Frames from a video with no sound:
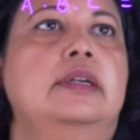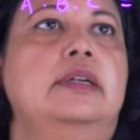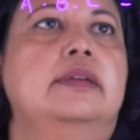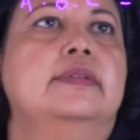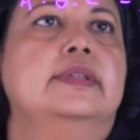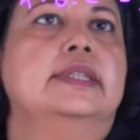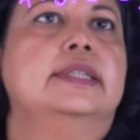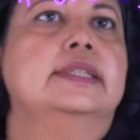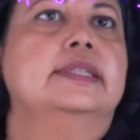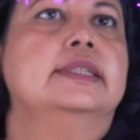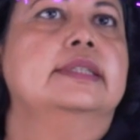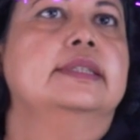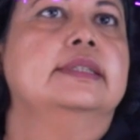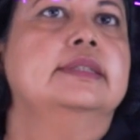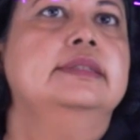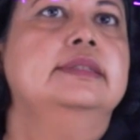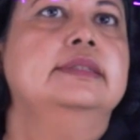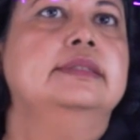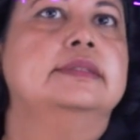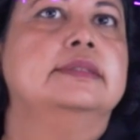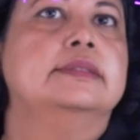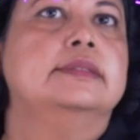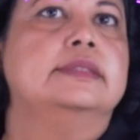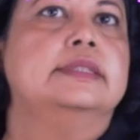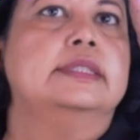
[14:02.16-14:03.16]
well,
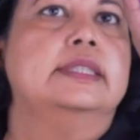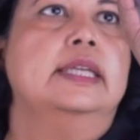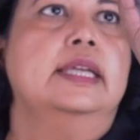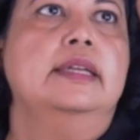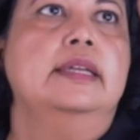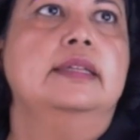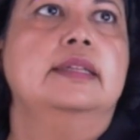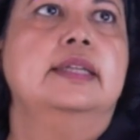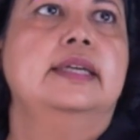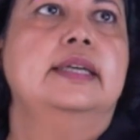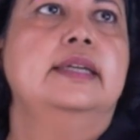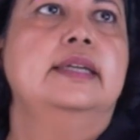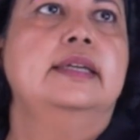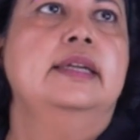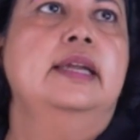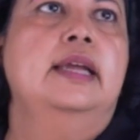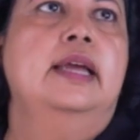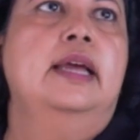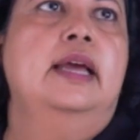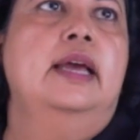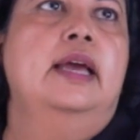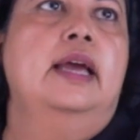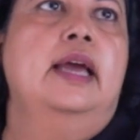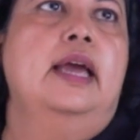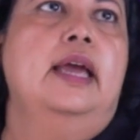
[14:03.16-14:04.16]
singlet.
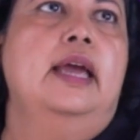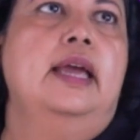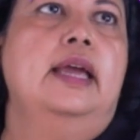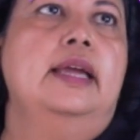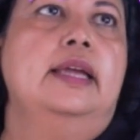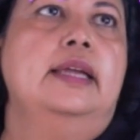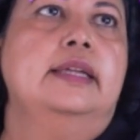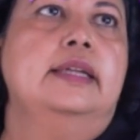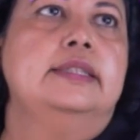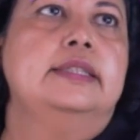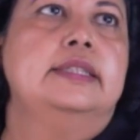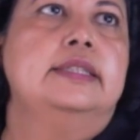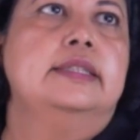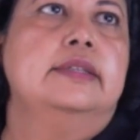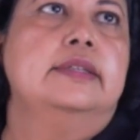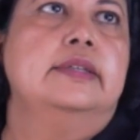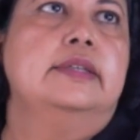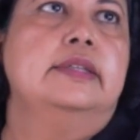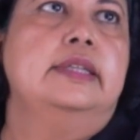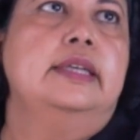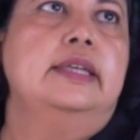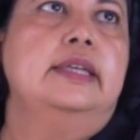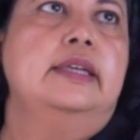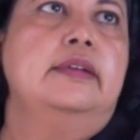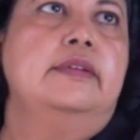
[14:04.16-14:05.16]
And so
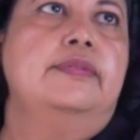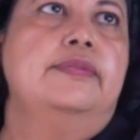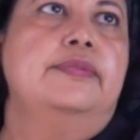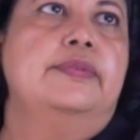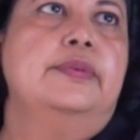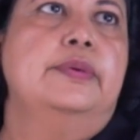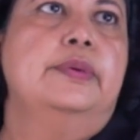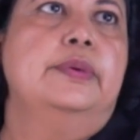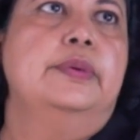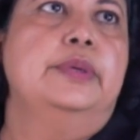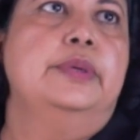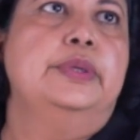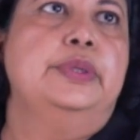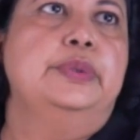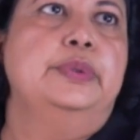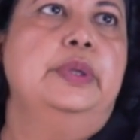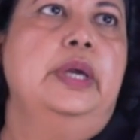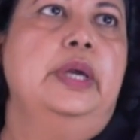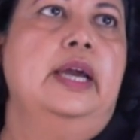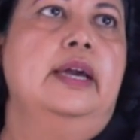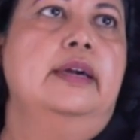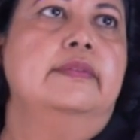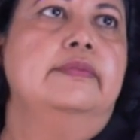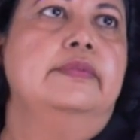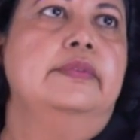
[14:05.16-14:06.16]
therefore, you
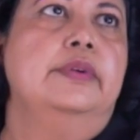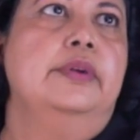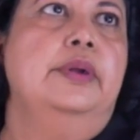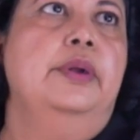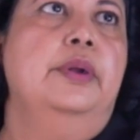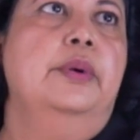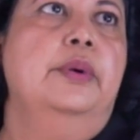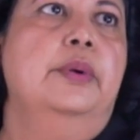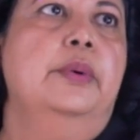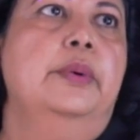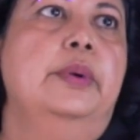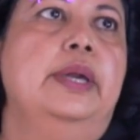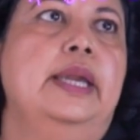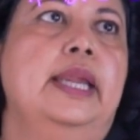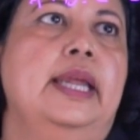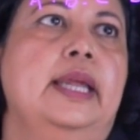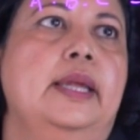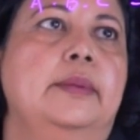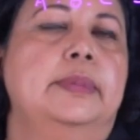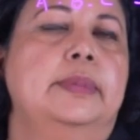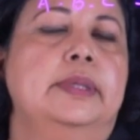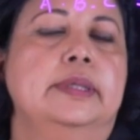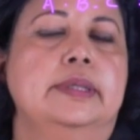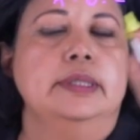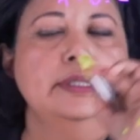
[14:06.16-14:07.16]
have no
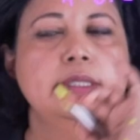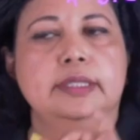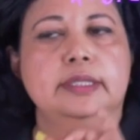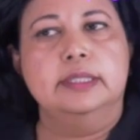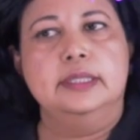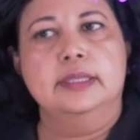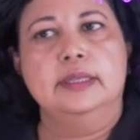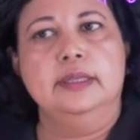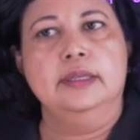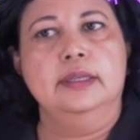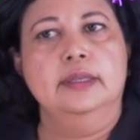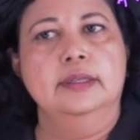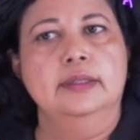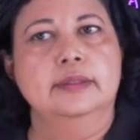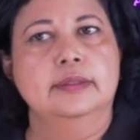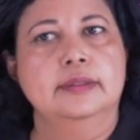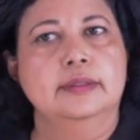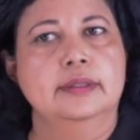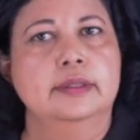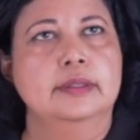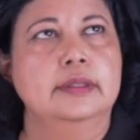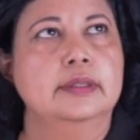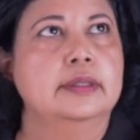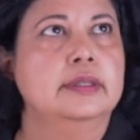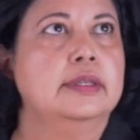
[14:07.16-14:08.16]
neighbors.
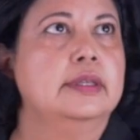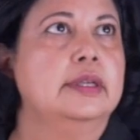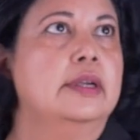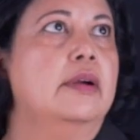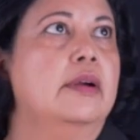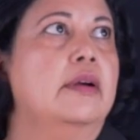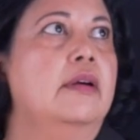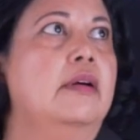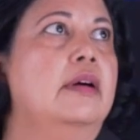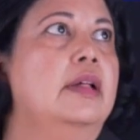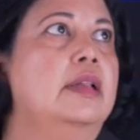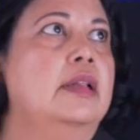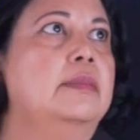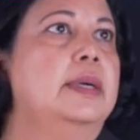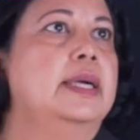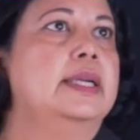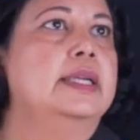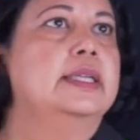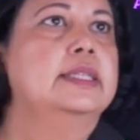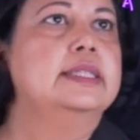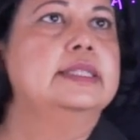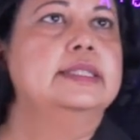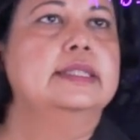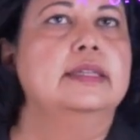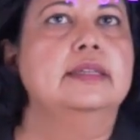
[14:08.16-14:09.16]
You're all by
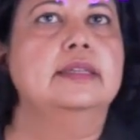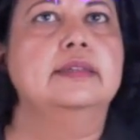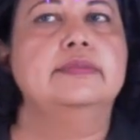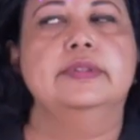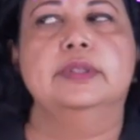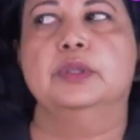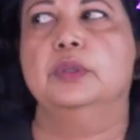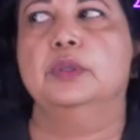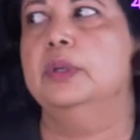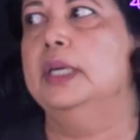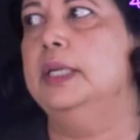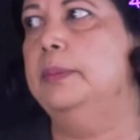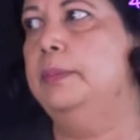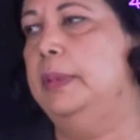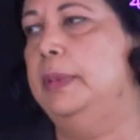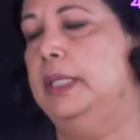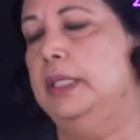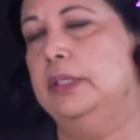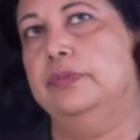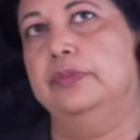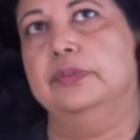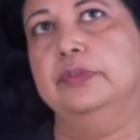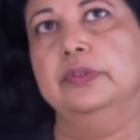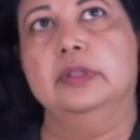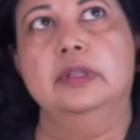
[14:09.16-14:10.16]
yourself and quite
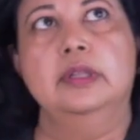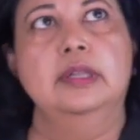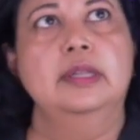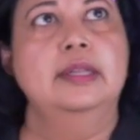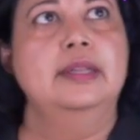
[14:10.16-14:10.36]
peaceful.